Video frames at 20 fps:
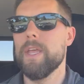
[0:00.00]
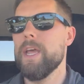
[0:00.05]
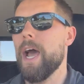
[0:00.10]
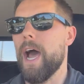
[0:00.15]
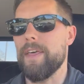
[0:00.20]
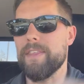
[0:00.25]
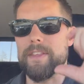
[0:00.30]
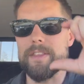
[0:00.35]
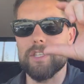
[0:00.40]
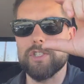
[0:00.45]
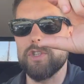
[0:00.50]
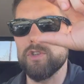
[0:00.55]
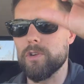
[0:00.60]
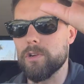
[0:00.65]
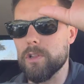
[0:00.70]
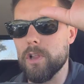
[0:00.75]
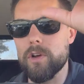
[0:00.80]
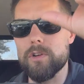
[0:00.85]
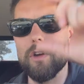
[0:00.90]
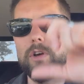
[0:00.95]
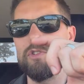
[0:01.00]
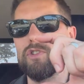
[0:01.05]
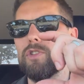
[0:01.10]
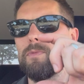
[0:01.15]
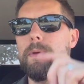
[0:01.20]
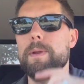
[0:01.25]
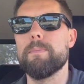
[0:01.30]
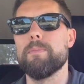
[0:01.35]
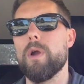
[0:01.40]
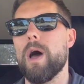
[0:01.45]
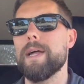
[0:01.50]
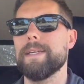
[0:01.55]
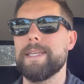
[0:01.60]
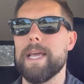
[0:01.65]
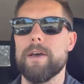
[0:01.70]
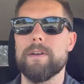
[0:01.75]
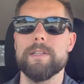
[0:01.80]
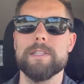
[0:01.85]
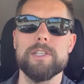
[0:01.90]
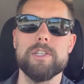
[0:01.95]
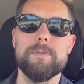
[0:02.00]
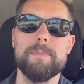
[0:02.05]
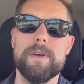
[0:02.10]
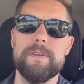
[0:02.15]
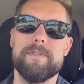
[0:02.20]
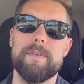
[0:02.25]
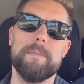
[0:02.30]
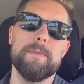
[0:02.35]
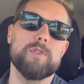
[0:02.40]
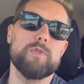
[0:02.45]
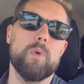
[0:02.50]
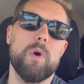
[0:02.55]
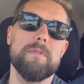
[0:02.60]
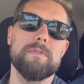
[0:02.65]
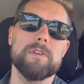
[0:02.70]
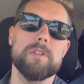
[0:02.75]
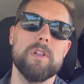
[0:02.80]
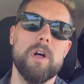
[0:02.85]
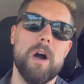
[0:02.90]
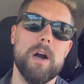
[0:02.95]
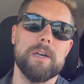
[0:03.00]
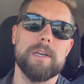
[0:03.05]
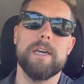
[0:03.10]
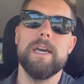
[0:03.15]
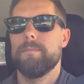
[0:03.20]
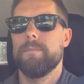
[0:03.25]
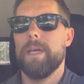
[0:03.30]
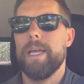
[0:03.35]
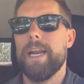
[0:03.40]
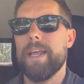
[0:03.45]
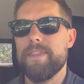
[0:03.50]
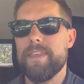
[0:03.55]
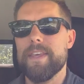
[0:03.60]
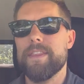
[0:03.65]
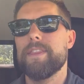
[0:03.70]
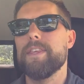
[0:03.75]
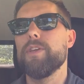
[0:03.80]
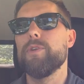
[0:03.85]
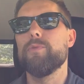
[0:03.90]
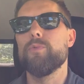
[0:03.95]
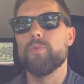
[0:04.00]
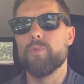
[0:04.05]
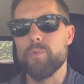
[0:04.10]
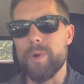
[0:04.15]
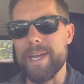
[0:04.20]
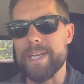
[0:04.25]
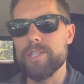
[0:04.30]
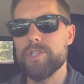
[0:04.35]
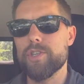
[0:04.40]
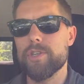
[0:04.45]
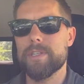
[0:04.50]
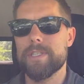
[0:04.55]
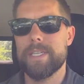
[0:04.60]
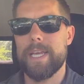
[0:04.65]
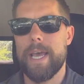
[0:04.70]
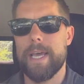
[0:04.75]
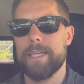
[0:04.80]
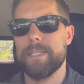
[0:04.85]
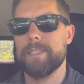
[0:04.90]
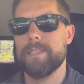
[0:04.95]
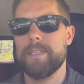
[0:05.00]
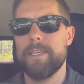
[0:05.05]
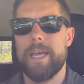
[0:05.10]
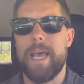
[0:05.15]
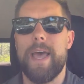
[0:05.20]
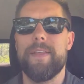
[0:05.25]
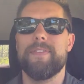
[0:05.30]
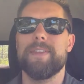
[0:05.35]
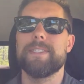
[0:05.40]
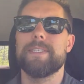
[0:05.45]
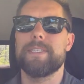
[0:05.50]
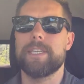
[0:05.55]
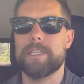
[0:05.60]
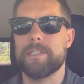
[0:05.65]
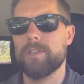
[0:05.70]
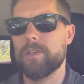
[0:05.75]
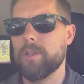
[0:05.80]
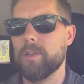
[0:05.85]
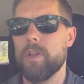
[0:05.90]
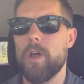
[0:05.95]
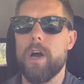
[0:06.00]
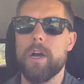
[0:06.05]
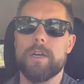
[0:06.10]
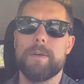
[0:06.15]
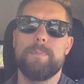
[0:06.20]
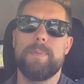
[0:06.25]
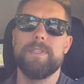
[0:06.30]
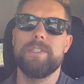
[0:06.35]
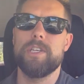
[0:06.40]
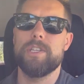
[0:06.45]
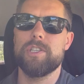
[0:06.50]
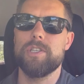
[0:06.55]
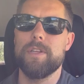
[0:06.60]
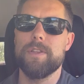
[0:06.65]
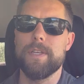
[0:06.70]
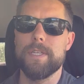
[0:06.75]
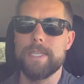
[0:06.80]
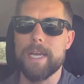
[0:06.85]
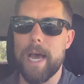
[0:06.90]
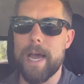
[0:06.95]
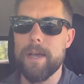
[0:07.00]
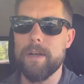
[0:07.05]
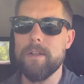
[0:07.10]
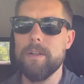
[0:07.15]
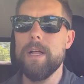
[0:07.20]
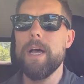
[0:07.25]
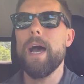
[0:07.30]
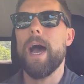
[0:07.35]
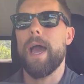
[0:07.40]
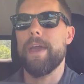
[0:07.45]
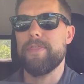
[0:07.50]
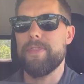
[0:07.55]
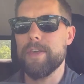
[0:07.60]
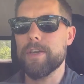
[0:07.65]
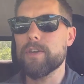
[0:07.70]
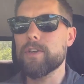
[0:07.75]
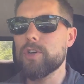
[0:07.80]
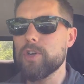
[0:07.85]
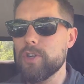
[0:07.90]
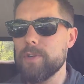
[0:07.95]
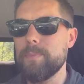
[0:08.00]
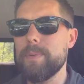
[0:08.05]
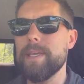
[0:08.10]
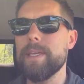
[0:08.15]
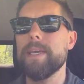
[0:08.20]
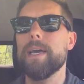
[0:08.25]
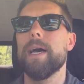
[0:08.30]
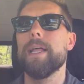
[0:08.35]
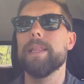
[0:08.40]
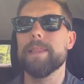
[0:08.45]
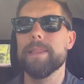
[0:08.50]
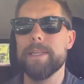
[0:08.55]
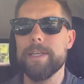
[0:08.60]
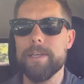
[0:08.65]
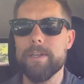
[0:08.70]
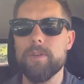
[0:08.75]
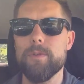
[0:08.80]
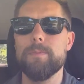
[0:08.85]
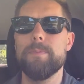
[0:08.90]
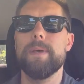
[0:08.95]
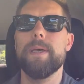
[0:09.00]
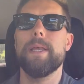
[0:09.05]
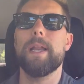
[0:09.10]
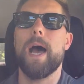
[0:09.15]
I think the Tudor logo should be brought down a little bit from the 12 o'clock. And I think the Ranger text at the 6 o'clock position of the dial, I think could be a little bit